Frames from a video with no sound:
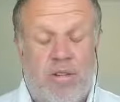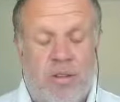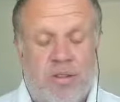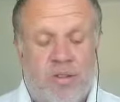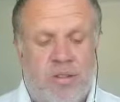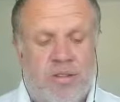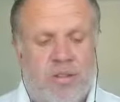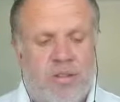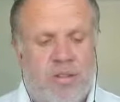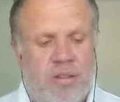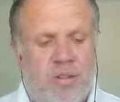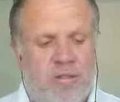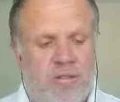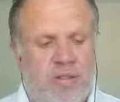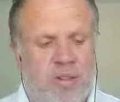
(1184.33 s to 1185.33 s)

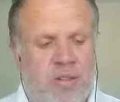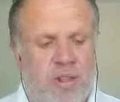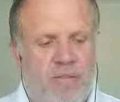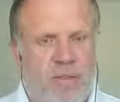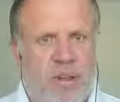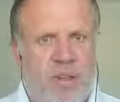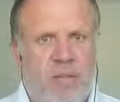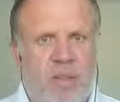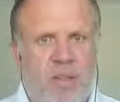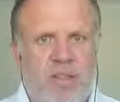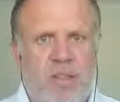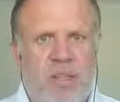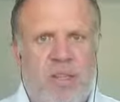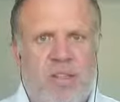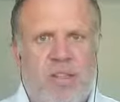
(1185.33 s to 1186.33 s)
Folkestone for inviting me
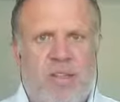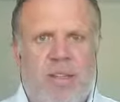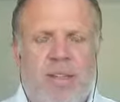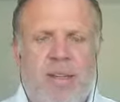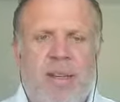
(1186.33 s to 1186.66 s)
onto this.